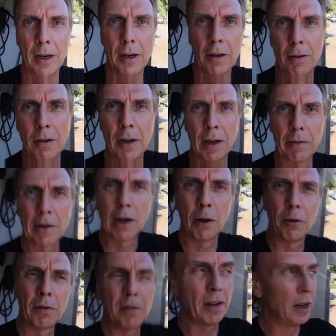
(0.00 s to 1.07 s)
So let's
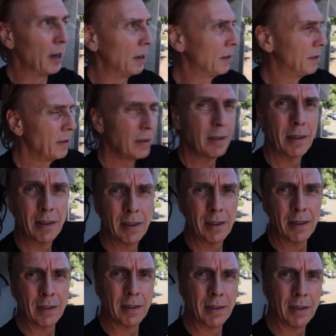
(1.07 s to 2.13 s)
close the
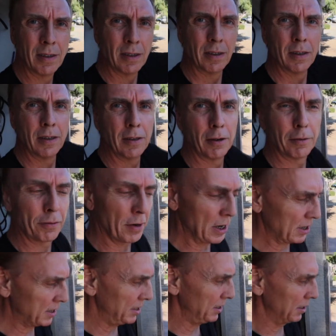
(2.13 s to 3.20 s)

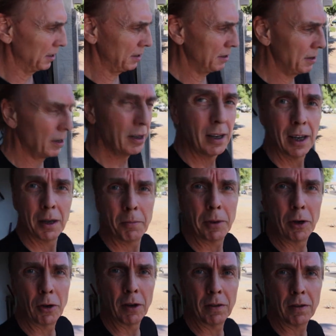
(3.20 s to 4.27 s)
trunk here,
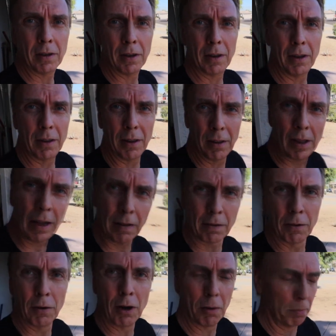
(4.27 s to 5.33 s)
because that's
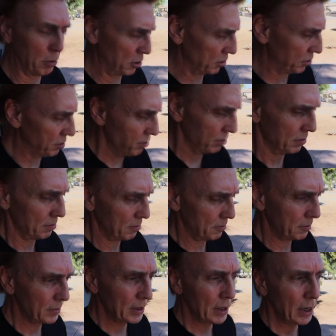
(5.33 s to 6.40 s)
the wrong portion.
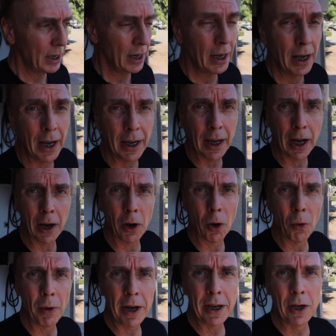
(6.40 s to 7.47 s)
And I
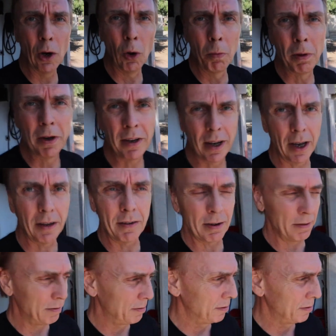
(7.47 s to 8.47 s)
already opened that